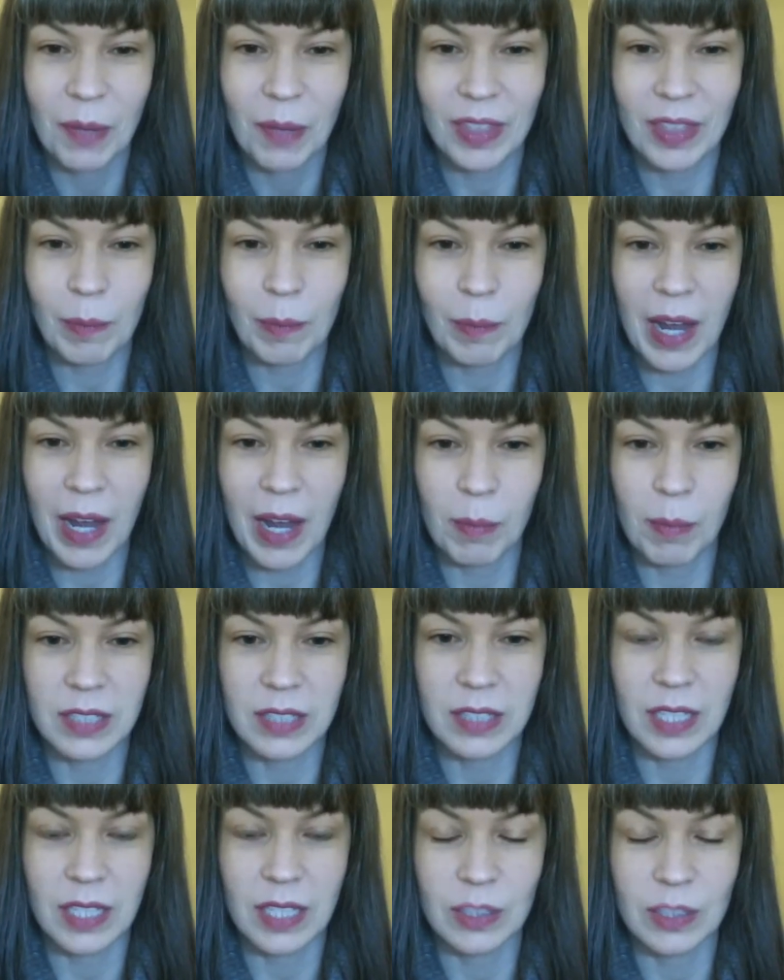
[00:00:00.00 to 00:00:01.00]
with the Bayer
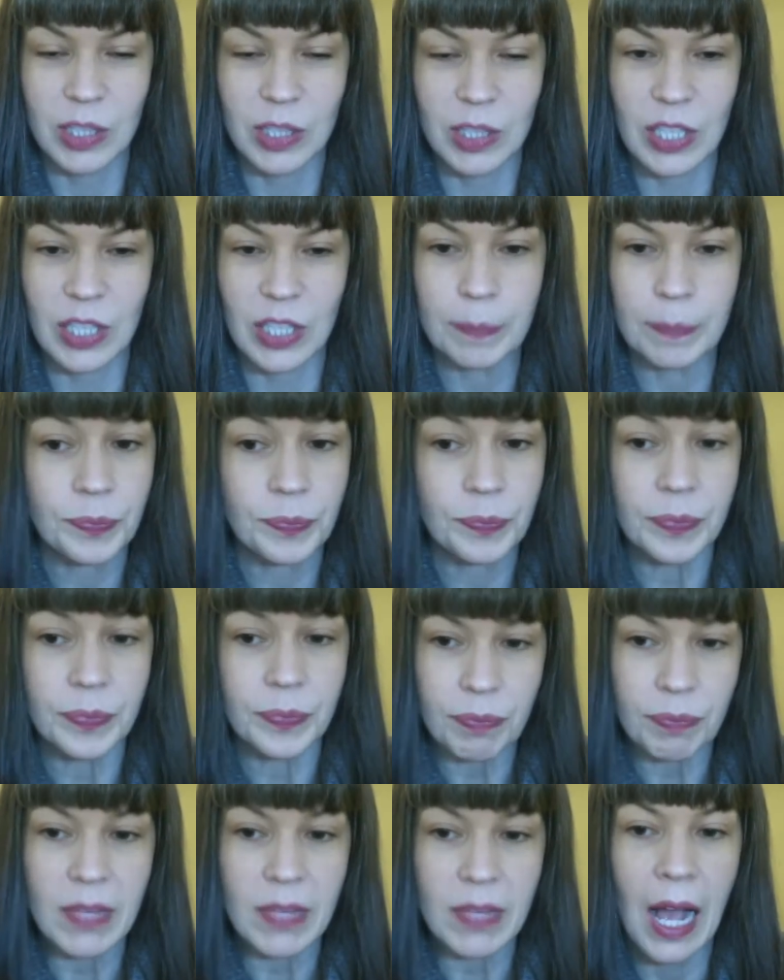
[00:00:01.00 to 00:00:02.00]
Monsanto merger.
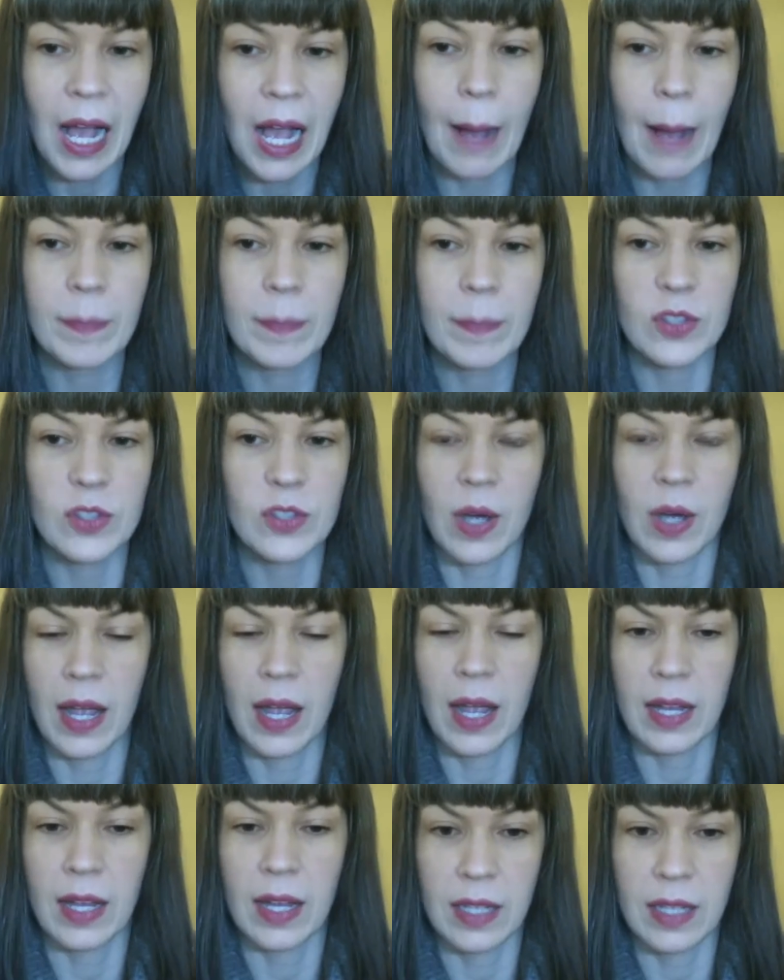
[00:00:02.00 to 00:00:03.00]
Um, so
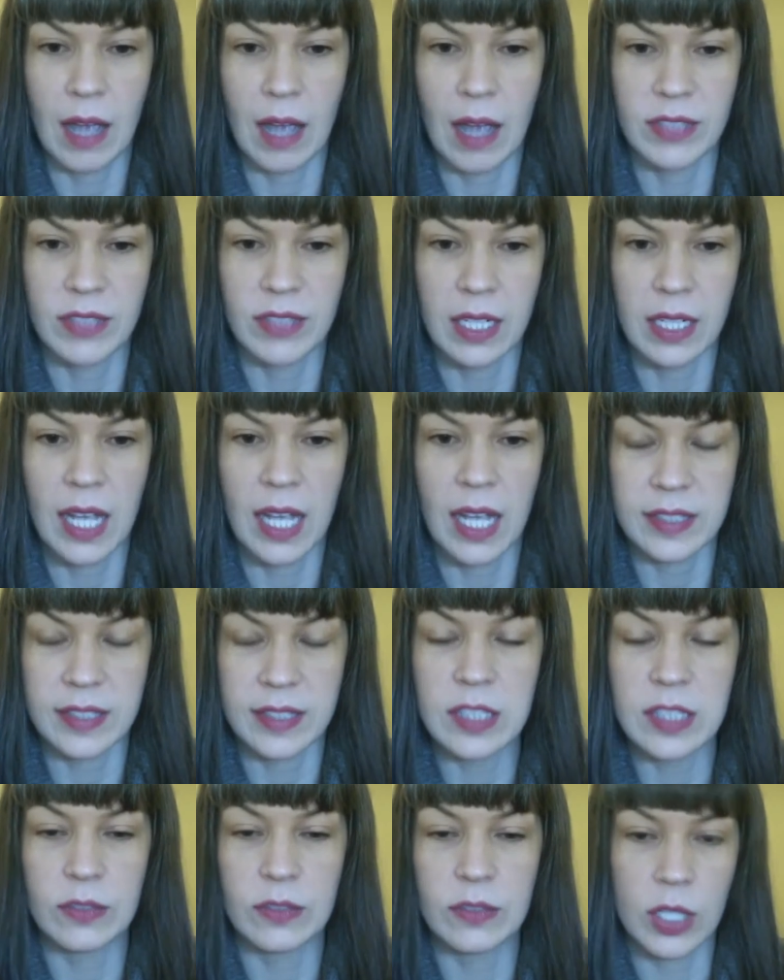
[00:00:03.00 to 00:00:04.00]
I I've done
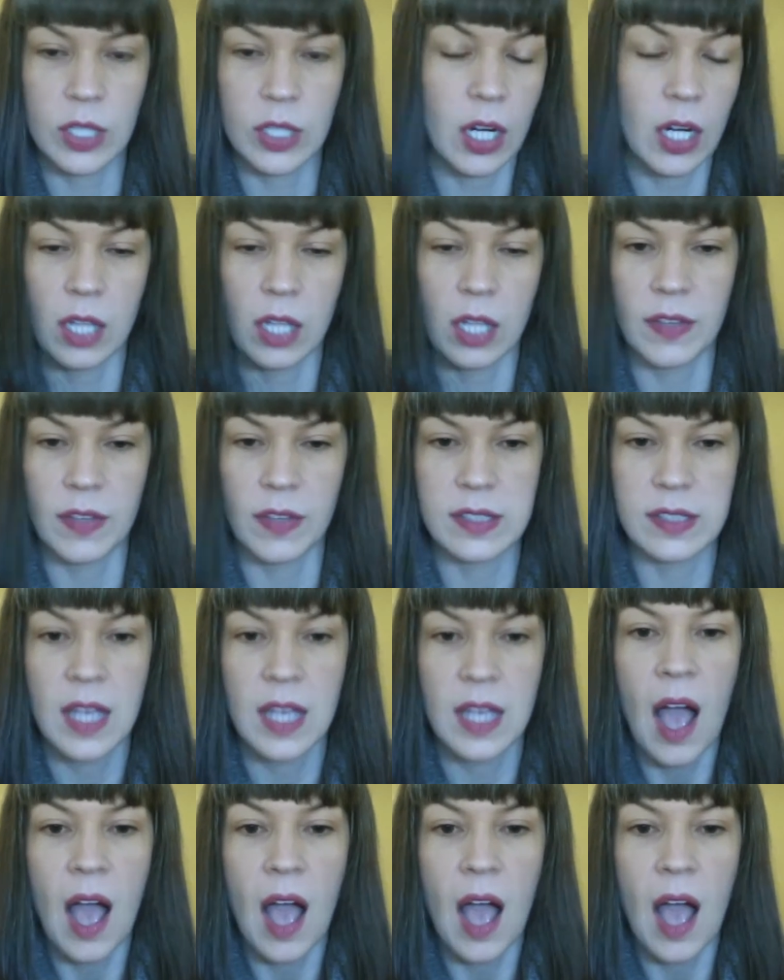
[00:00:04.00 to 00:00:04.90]
extensive work on all of this.